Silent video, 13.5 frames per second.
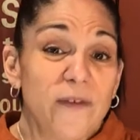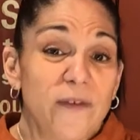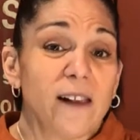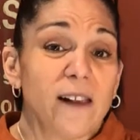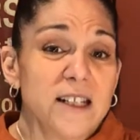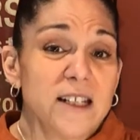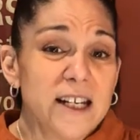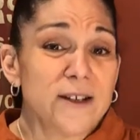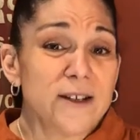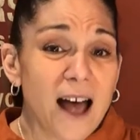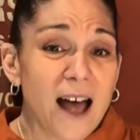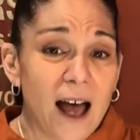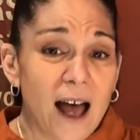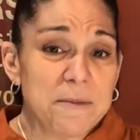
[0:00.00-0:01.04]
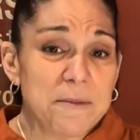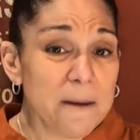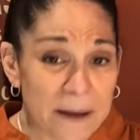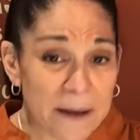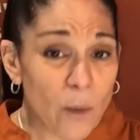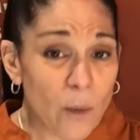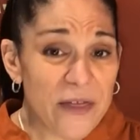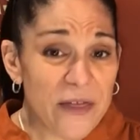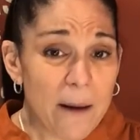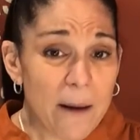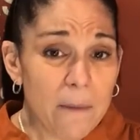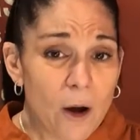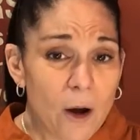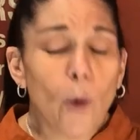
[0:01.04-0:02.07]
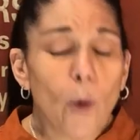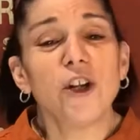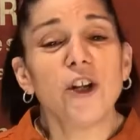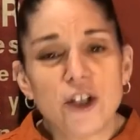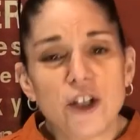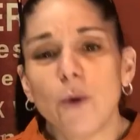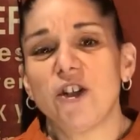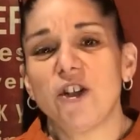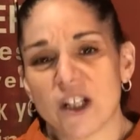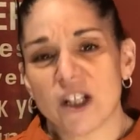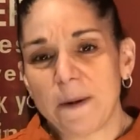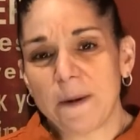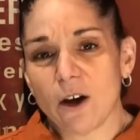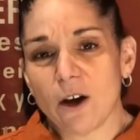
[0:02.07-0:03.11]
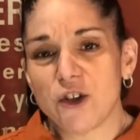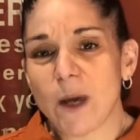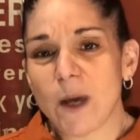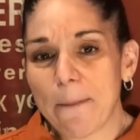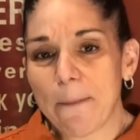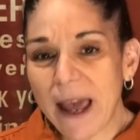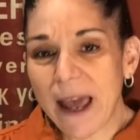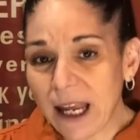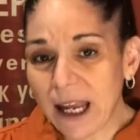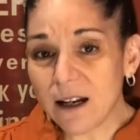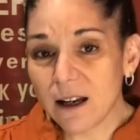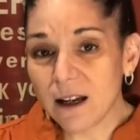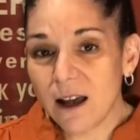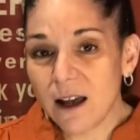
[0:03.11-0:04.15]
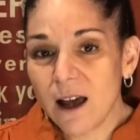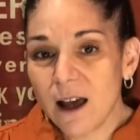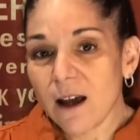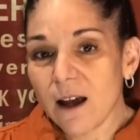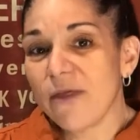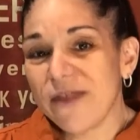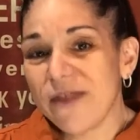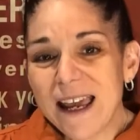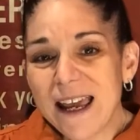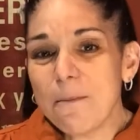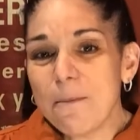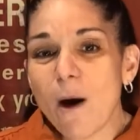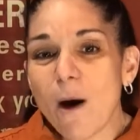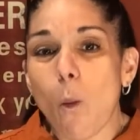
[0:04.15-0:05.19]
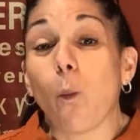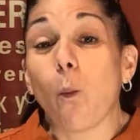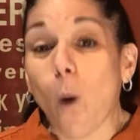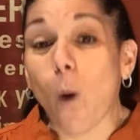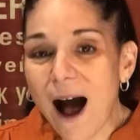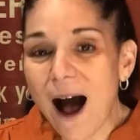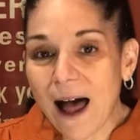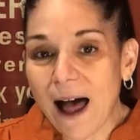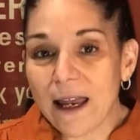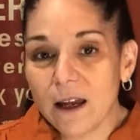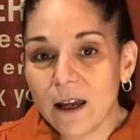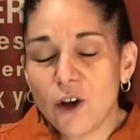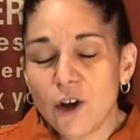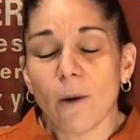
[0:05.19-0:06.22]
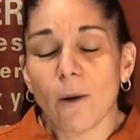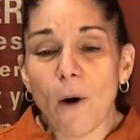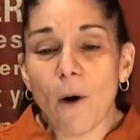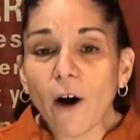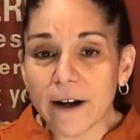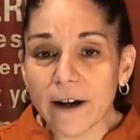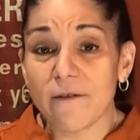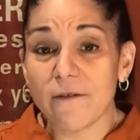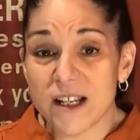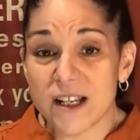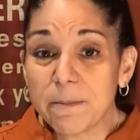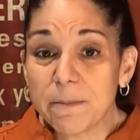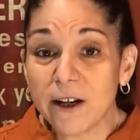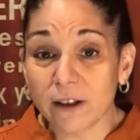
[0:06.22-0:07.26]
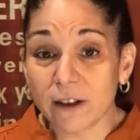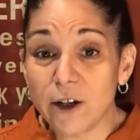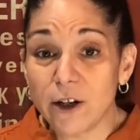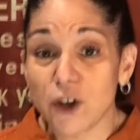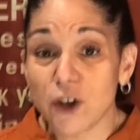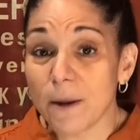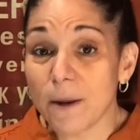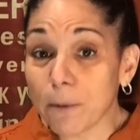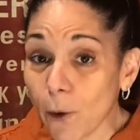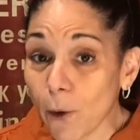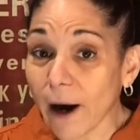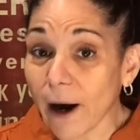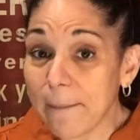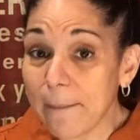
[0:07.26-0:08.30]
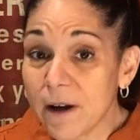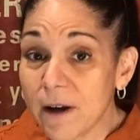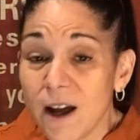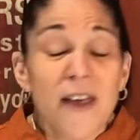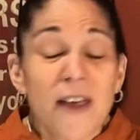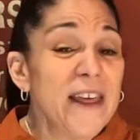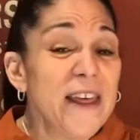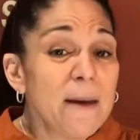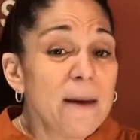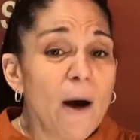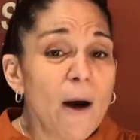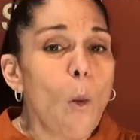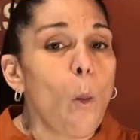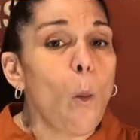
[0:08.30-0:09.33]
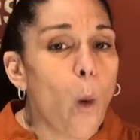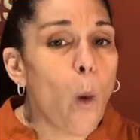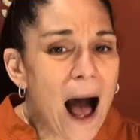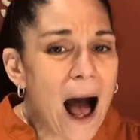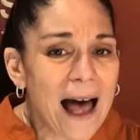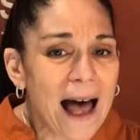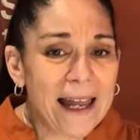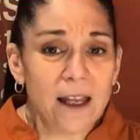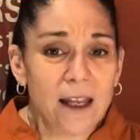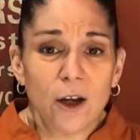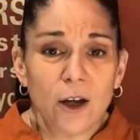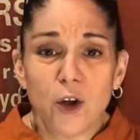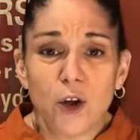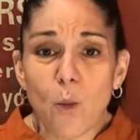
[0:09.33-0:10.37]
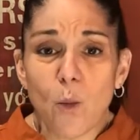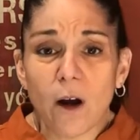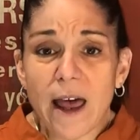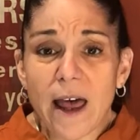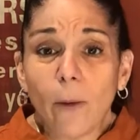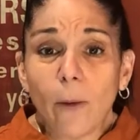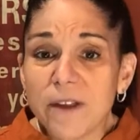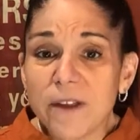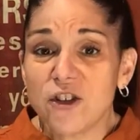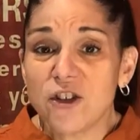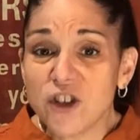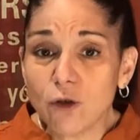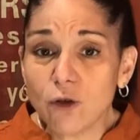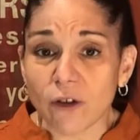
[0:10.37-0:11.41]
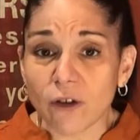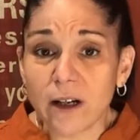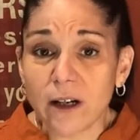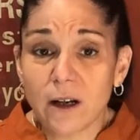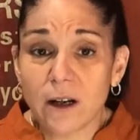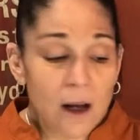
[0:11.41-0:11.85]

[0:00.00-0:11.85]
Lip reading: you volunteer time to be with them, or do you do it just because you get paid? Think about why you're part of this peer leadership program. Think about why you want to help these children.